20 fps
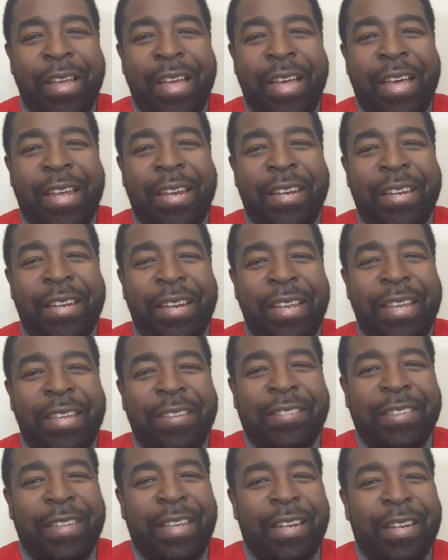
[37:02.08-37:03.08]
And he
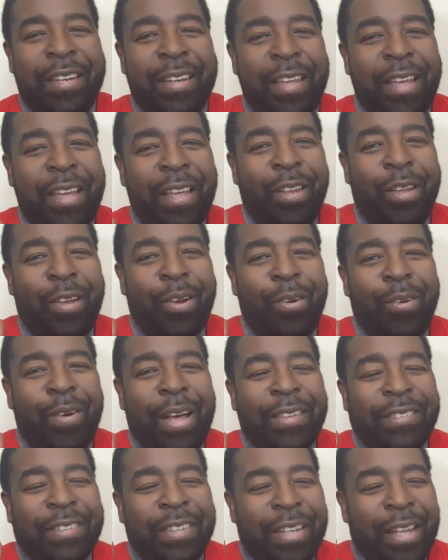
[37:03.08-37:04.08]
said, hello?
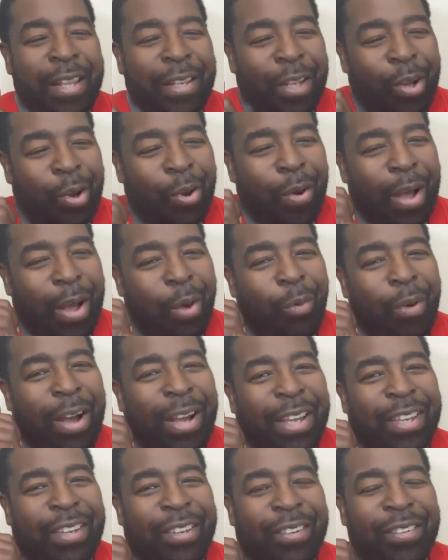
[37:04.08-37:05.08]
I said, hello, how
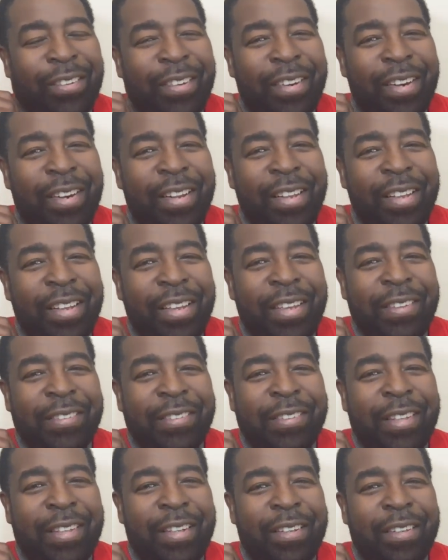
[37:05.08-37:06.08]
are you? He
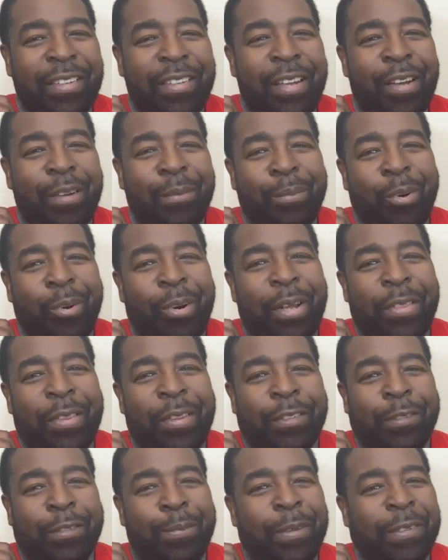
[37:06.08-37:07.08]
said, young boy,
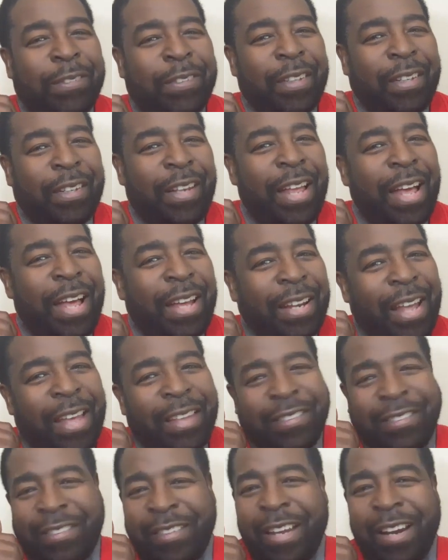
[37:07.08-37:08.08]
this is Mr. Klein. I
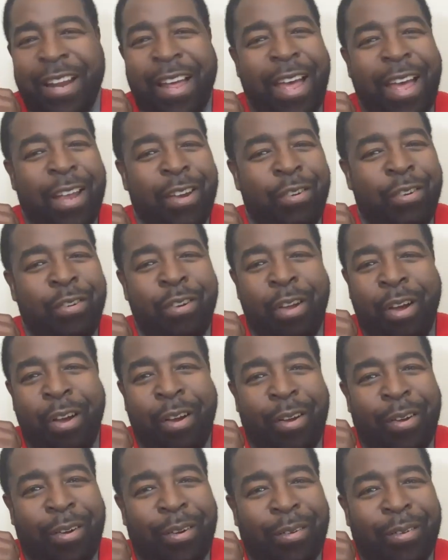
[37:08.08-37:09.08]
said, I
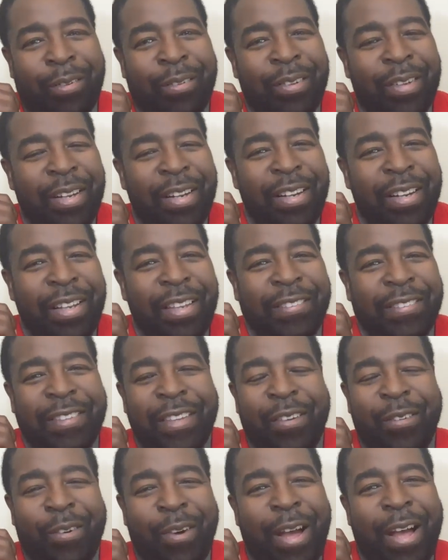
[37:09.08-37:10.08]
know. He
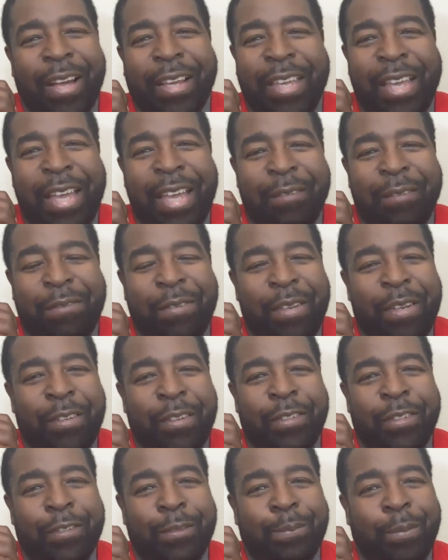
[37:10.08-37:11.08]
said, Rock can't
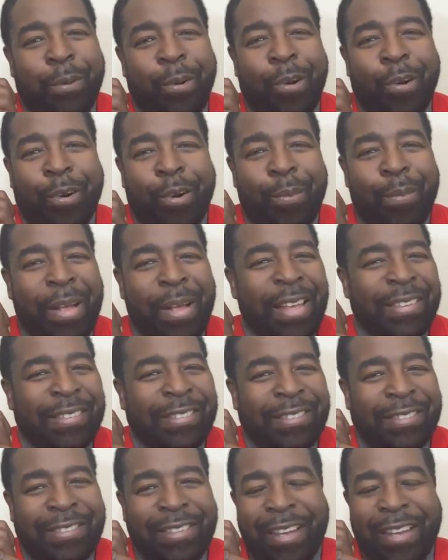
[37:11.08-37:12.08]
finish his program. I
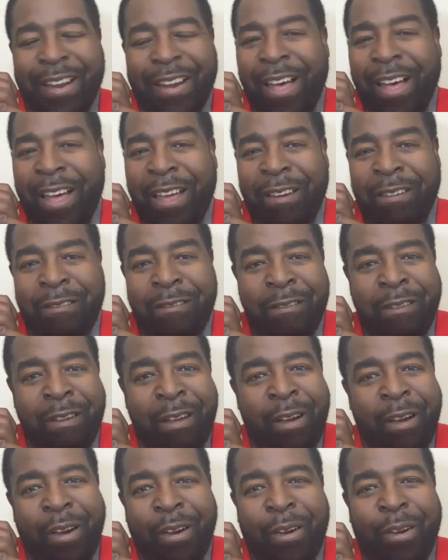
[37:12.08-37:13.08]
said, I
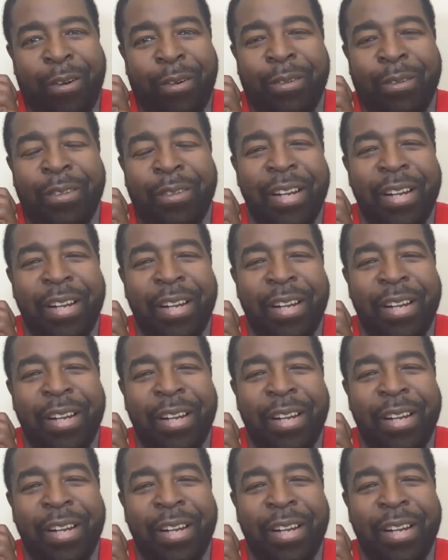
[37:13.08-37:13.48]
know.